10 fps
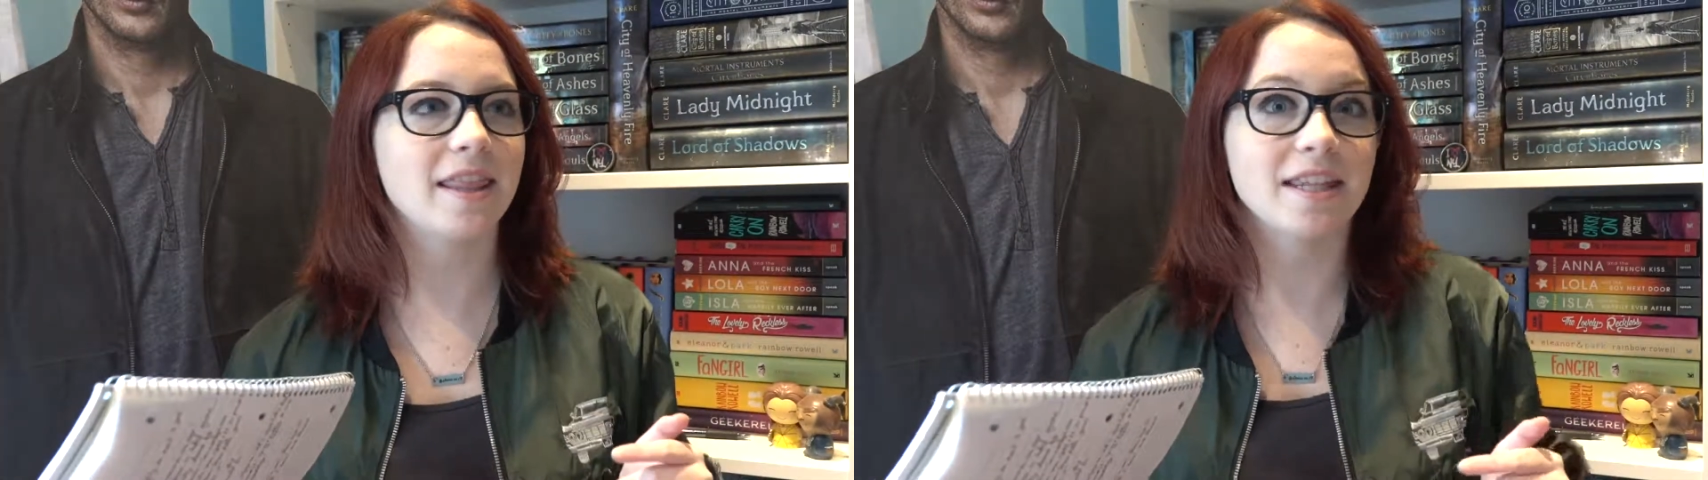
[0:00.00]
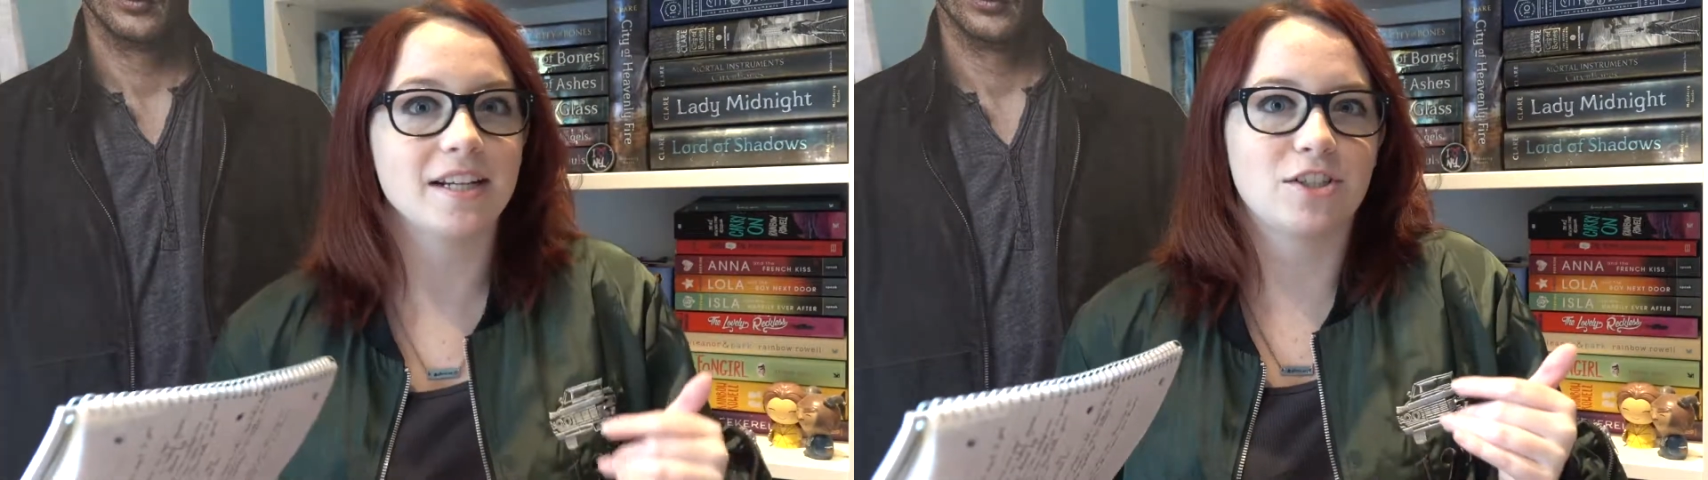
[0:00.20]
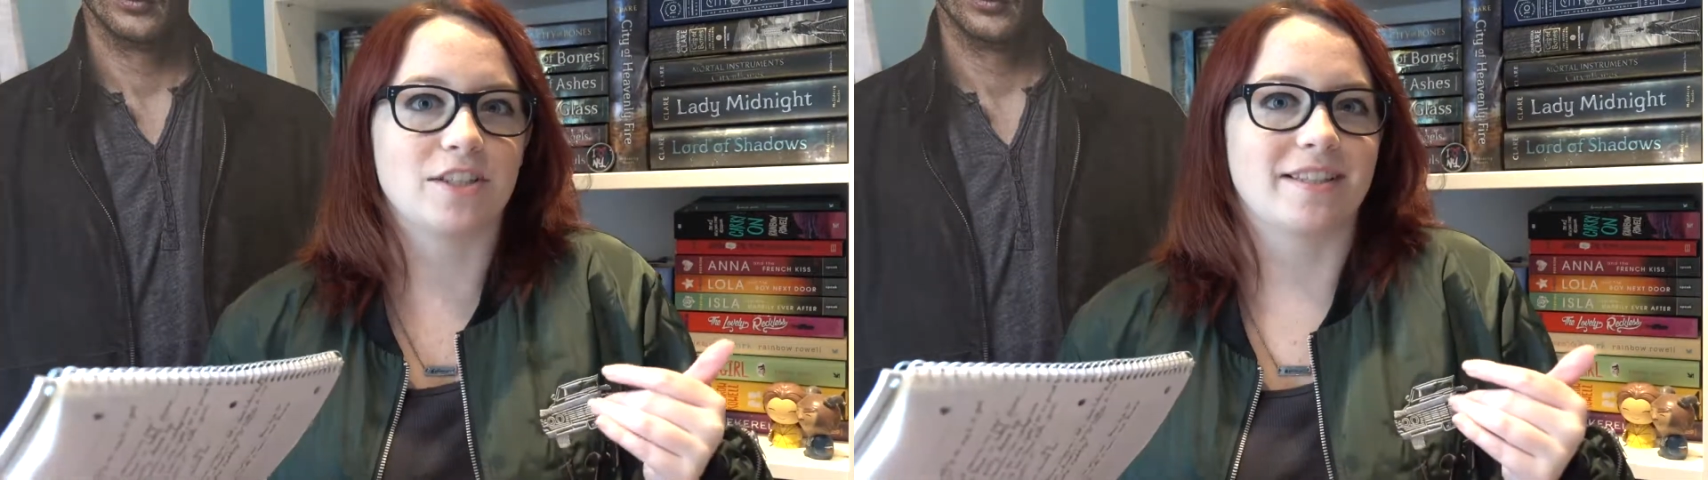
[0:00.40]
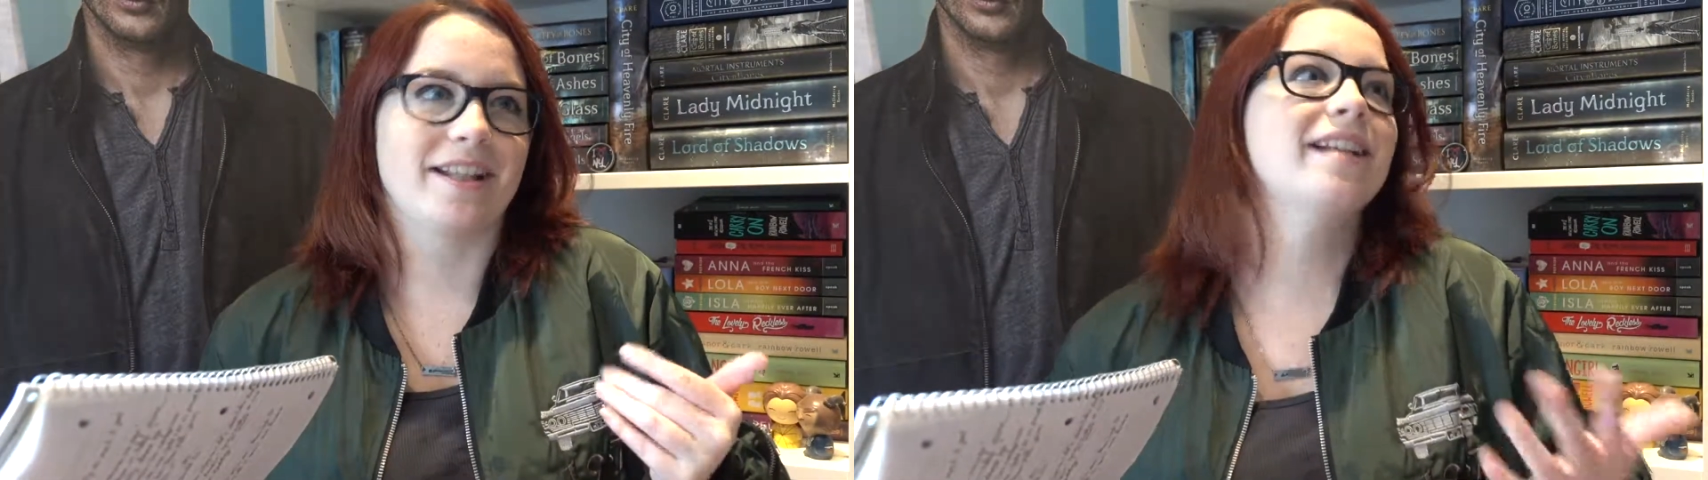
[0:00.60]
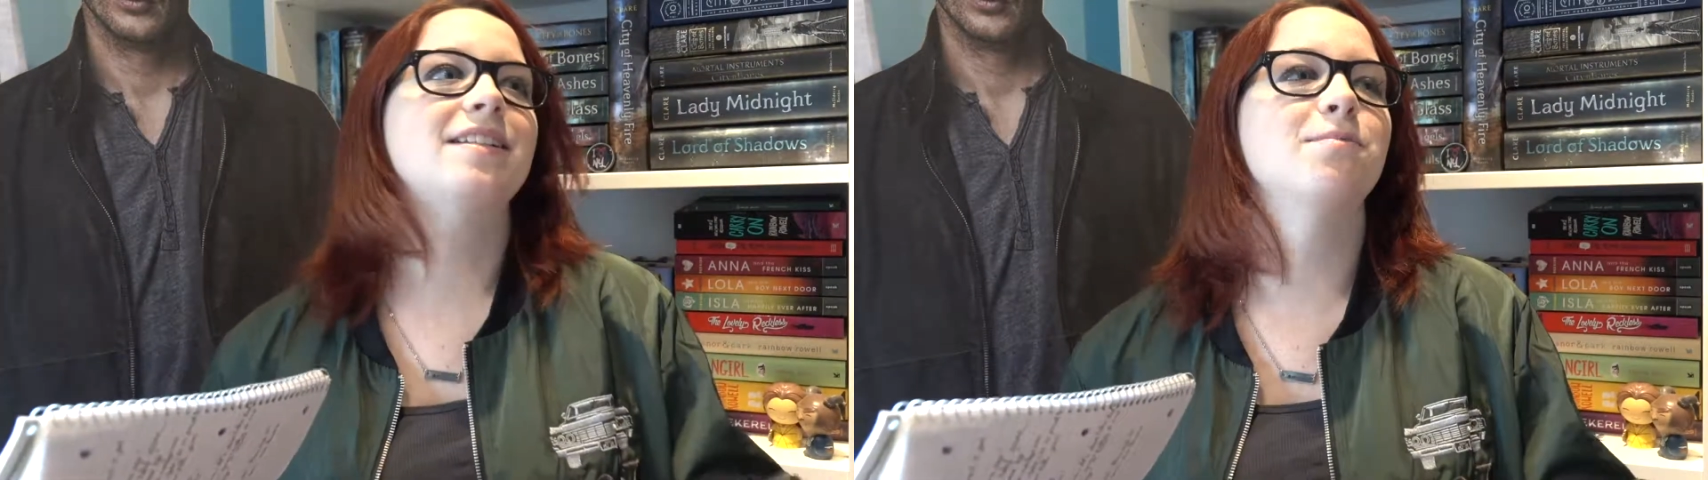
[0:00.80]
And then he just
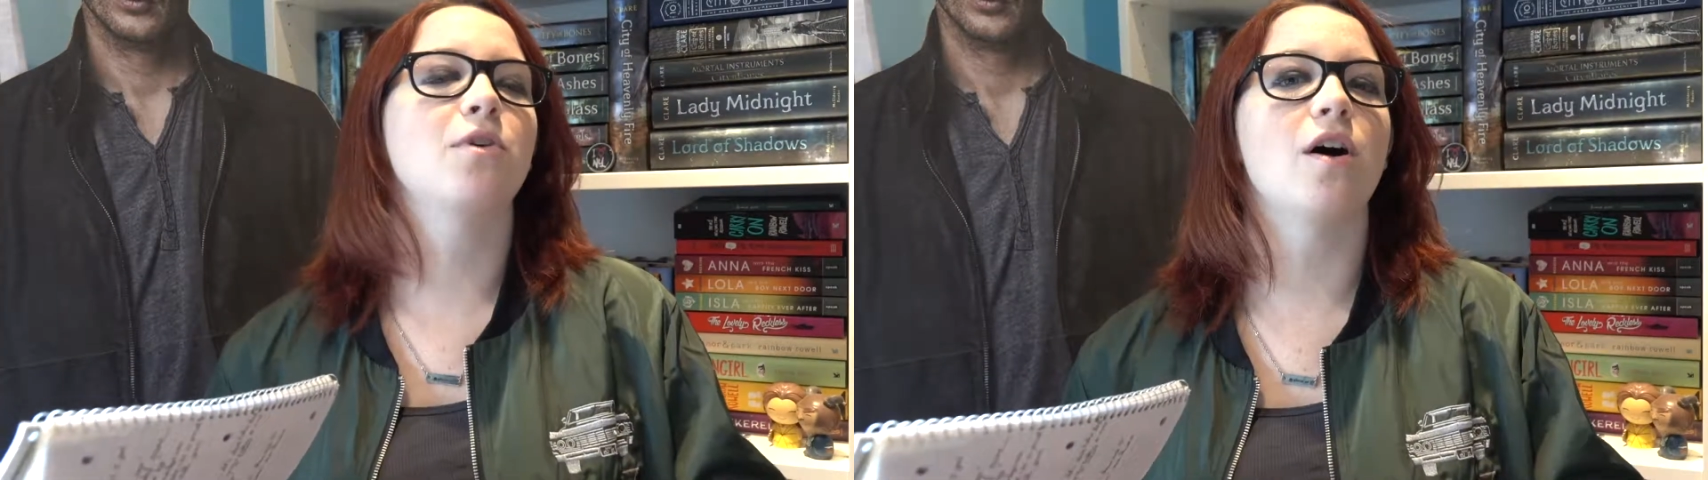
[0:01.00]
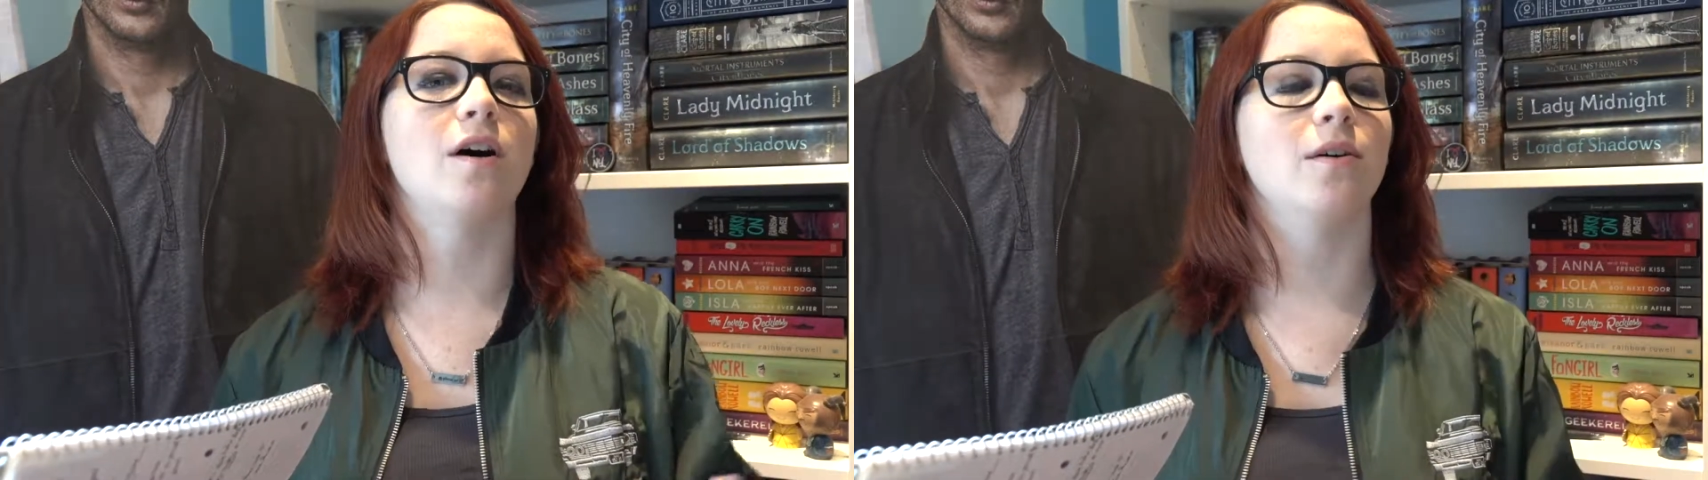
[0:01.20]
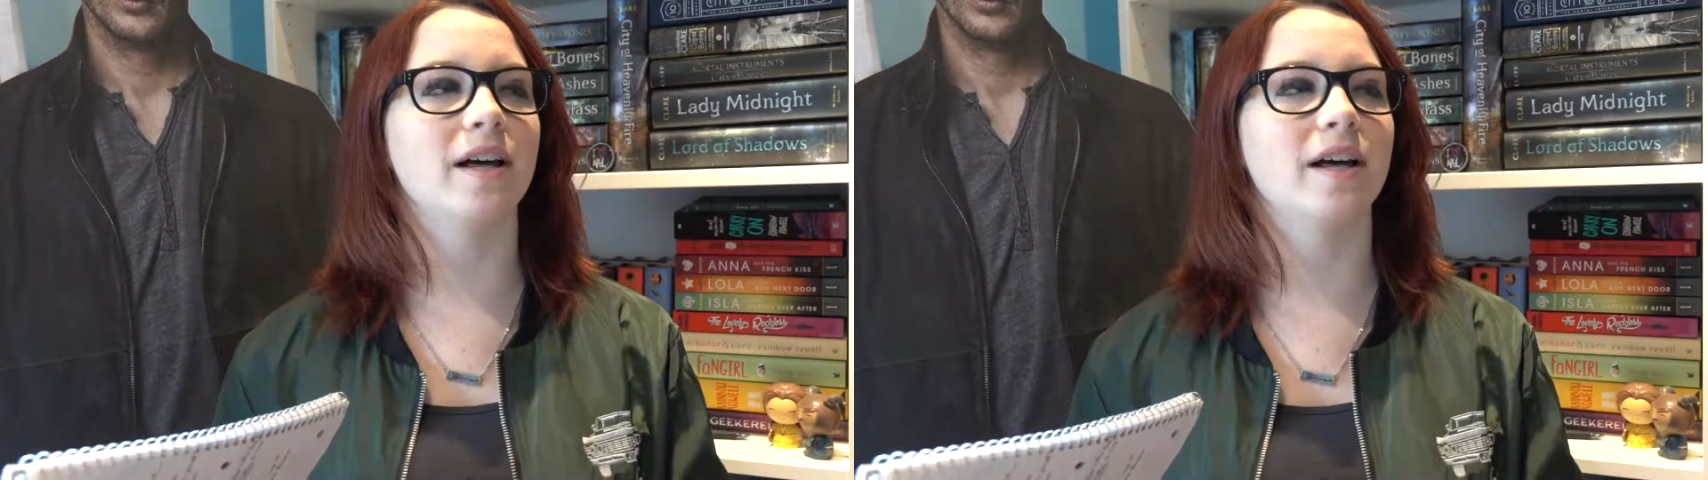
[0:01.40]
lets him go.